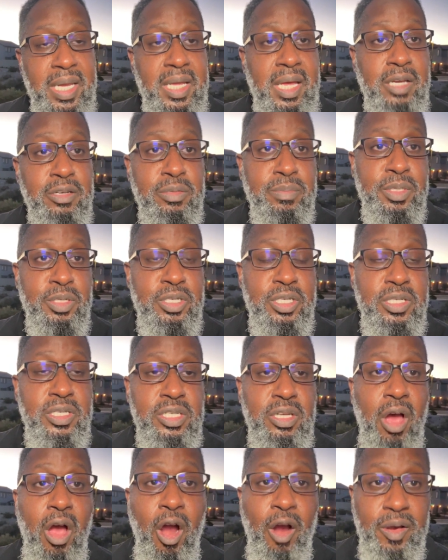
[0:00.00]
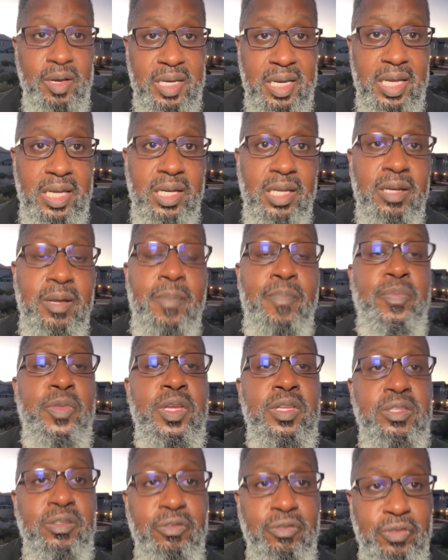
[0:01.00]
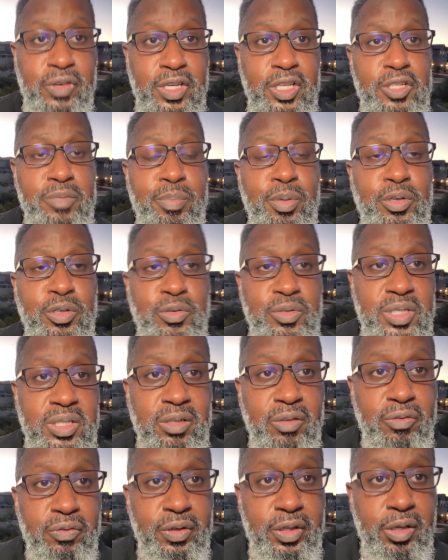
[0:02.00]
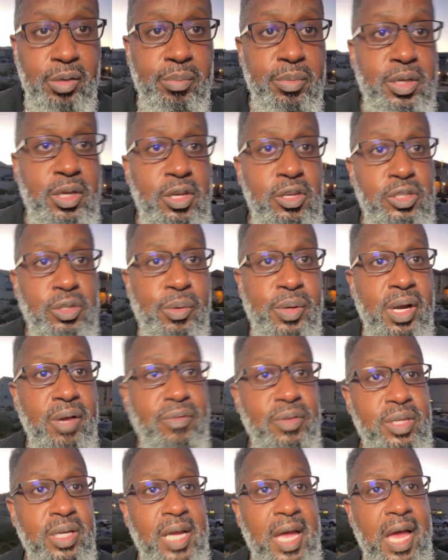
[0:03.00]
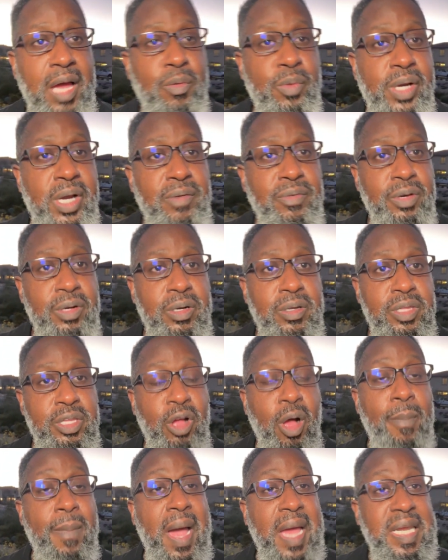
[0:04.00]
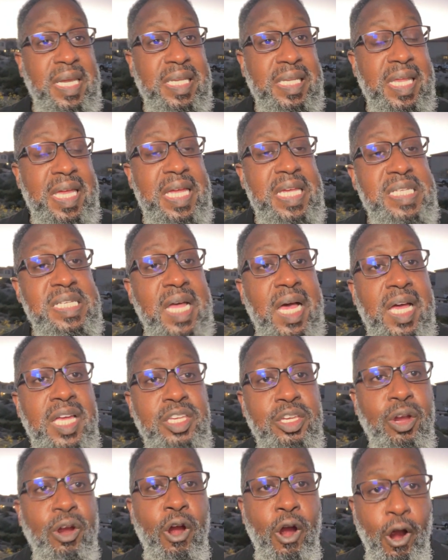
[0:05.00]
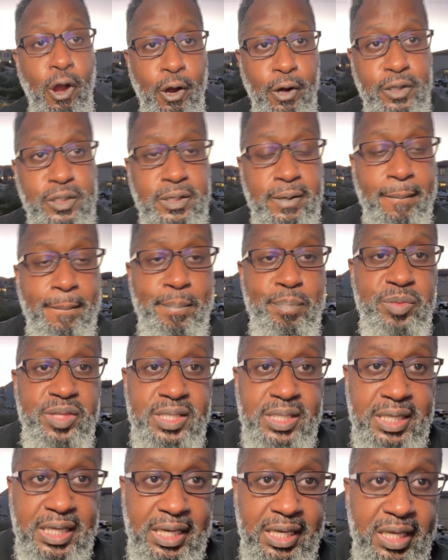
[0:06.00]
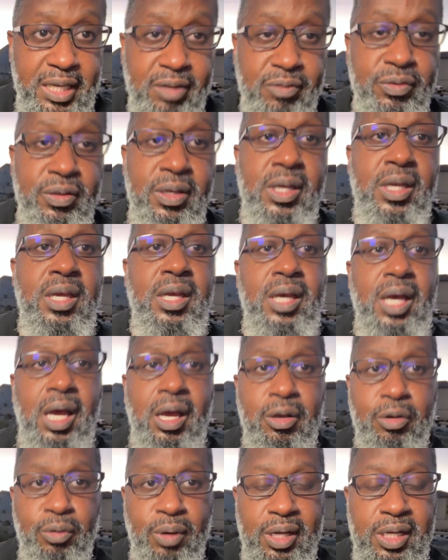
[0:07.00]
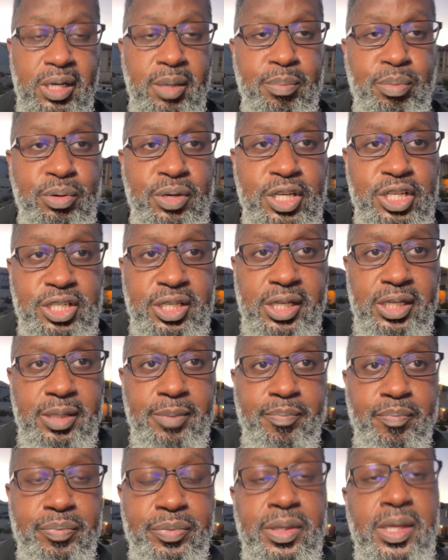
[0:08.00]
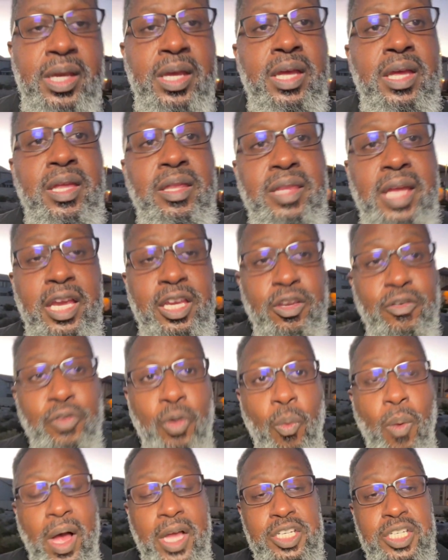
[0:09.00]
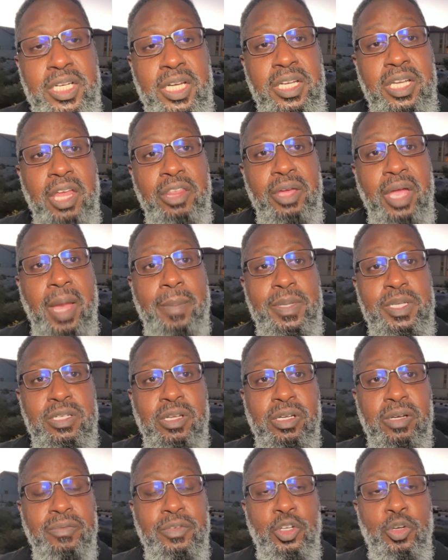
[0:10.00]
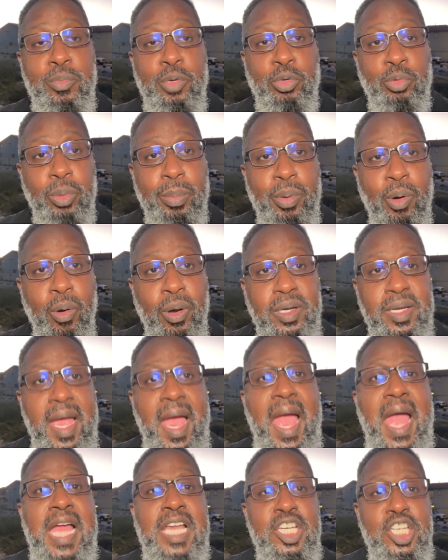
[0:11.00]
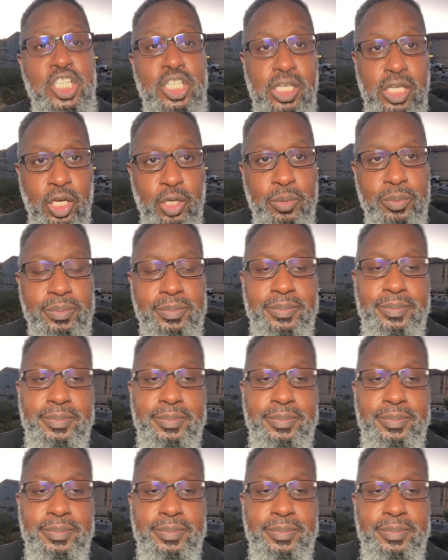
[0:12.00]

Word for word: contributions are needed to finish producing the film. So whatever the God, whatever the Almighty lays on your heart to give, I'll greatly appreciate it. Thank you for watching another episode of New Moon Report and Shalom.